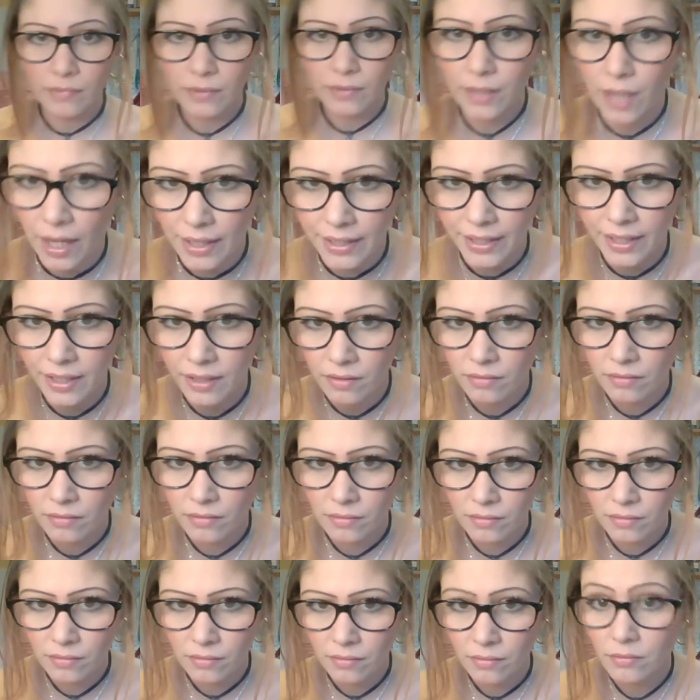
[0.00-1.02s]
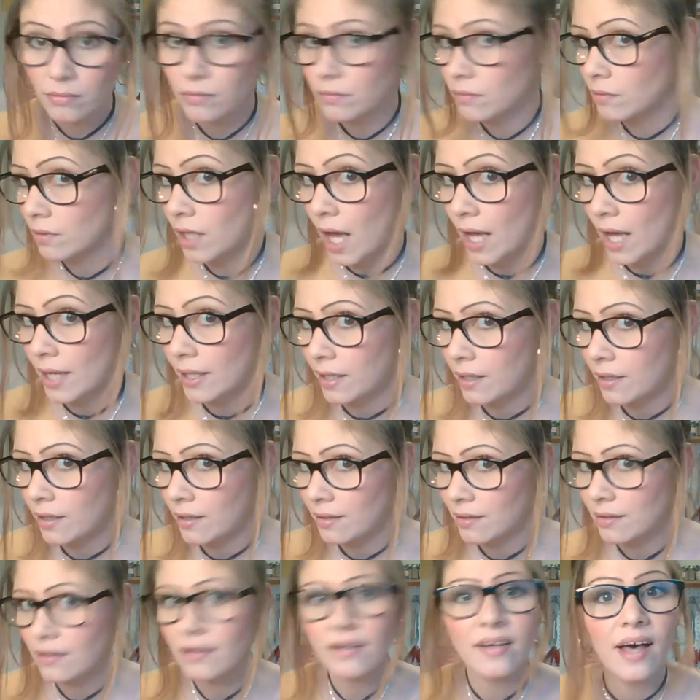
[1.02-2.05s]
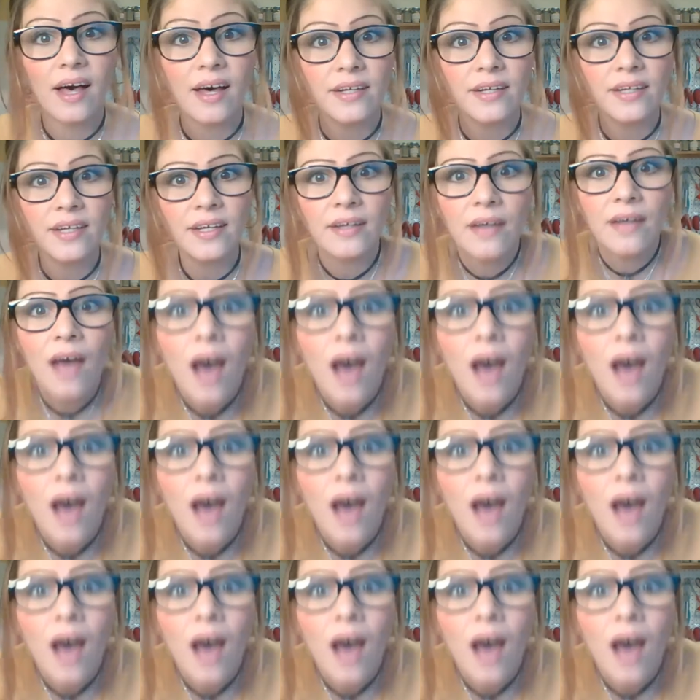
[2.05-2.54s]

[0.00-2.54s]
Got it? Got it? Got it?